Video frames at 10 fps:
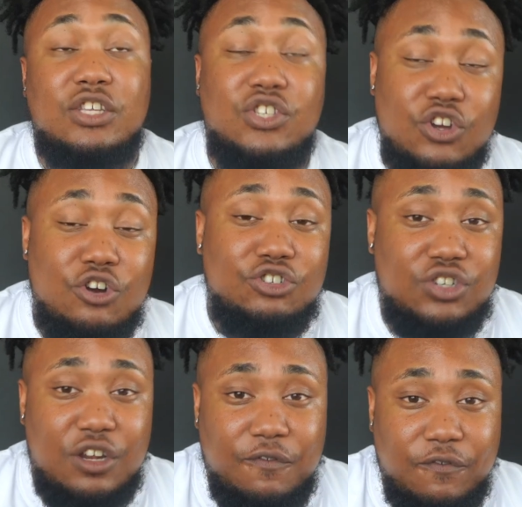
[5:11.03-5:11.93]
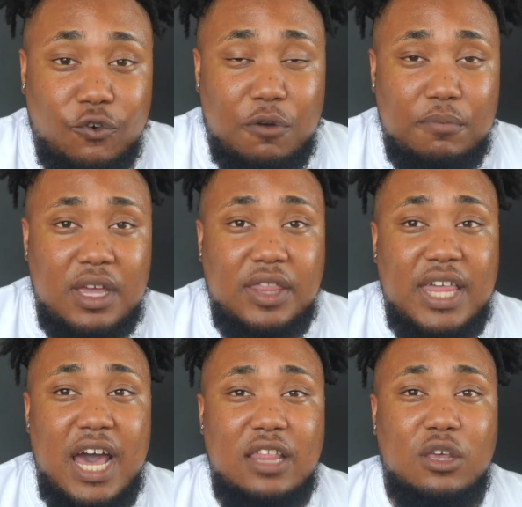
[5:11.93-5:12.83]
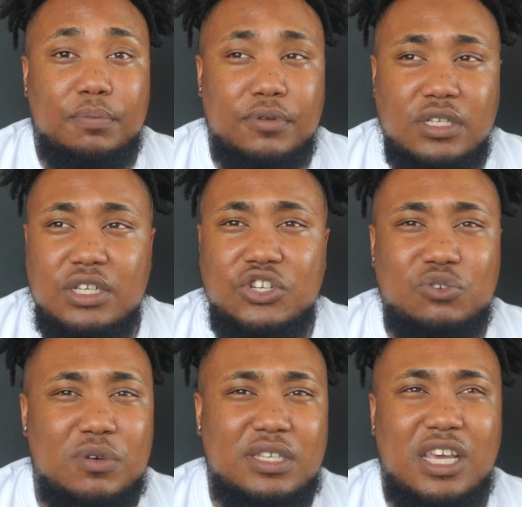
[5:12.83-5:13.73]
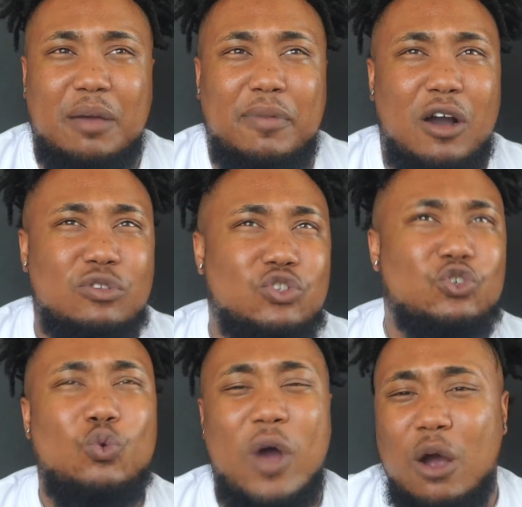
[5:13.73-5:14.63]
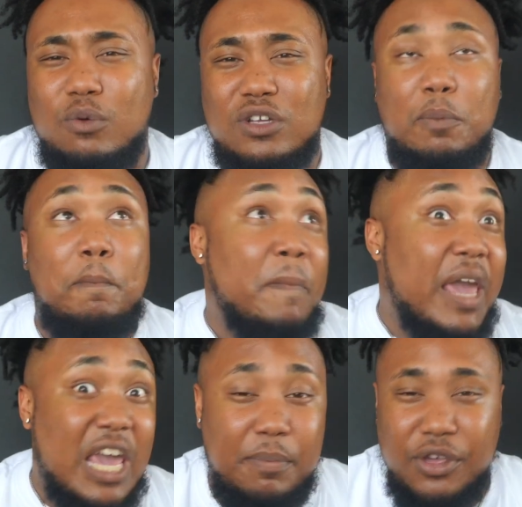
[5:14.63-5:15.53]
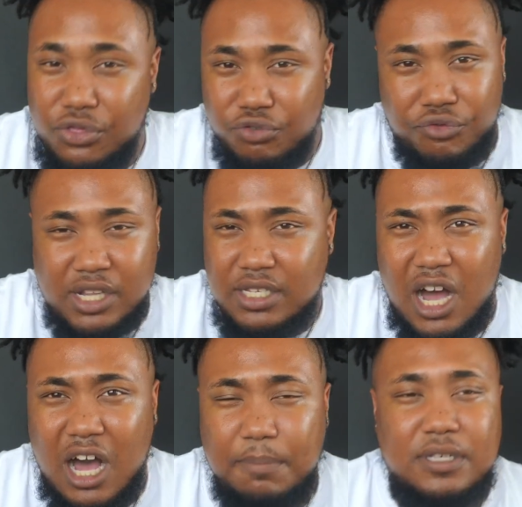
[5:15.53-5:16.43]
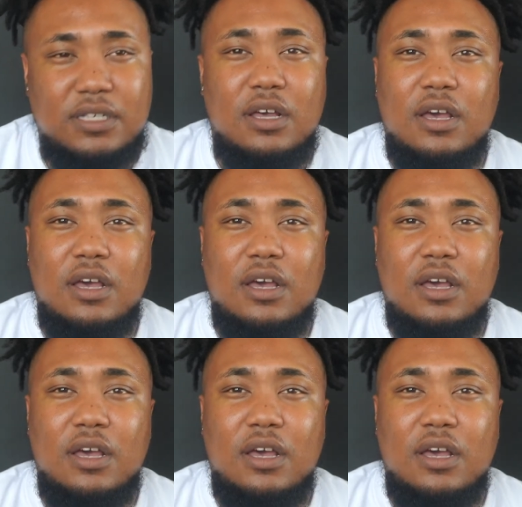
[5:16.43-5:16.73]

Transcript: surgeon informed me that the procedure would take about 2 hours, maybe 3 tops.